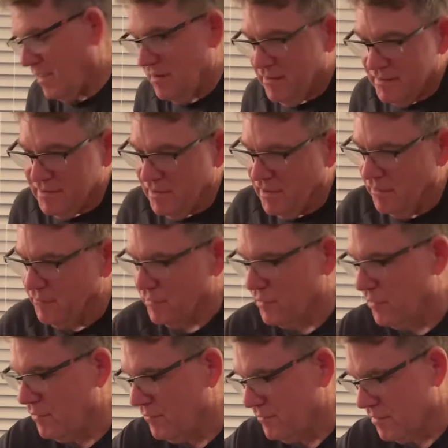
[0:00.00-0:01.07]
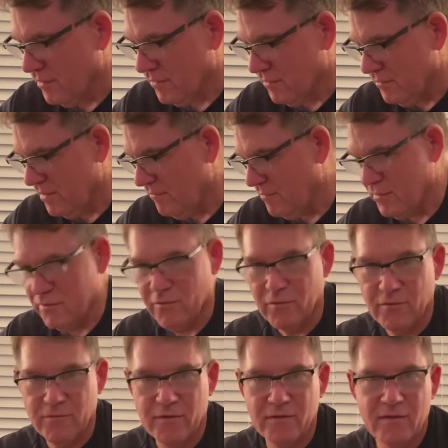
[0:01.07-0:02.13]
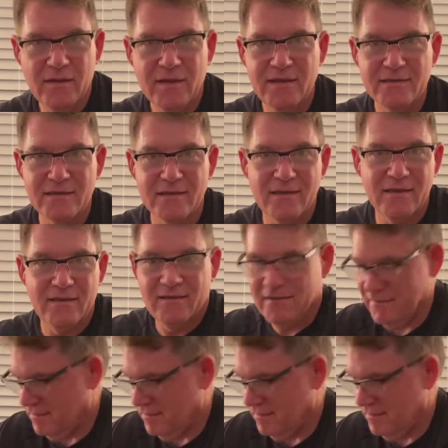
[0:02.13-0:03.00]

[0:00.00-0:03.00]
kind of like the cover though, even Thor would easily